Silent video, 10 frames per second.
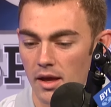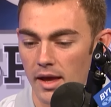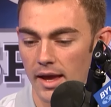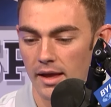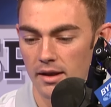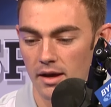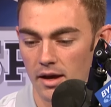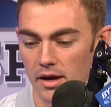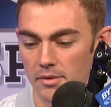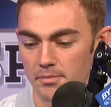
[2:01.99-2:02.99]
and
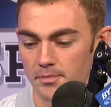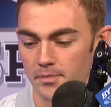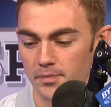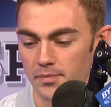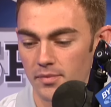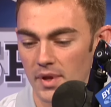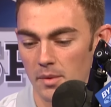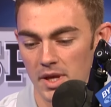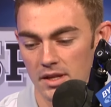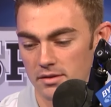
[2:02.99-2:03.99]
um, I
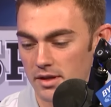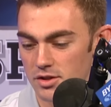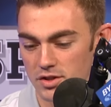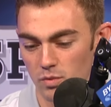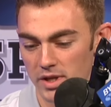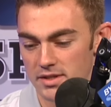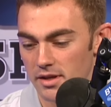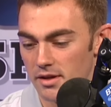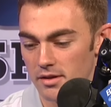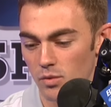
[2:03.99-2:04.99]
mean I just went
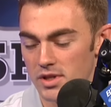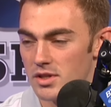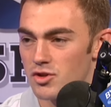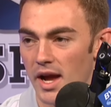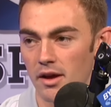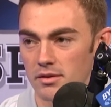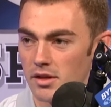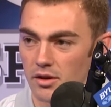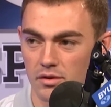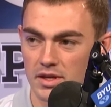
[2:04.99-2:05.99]
to went to tryout and
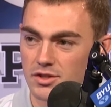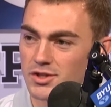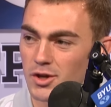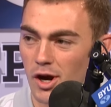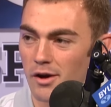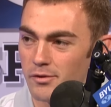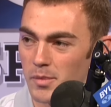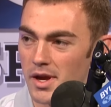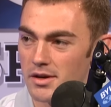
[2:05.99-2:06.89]
you know things just took off from there.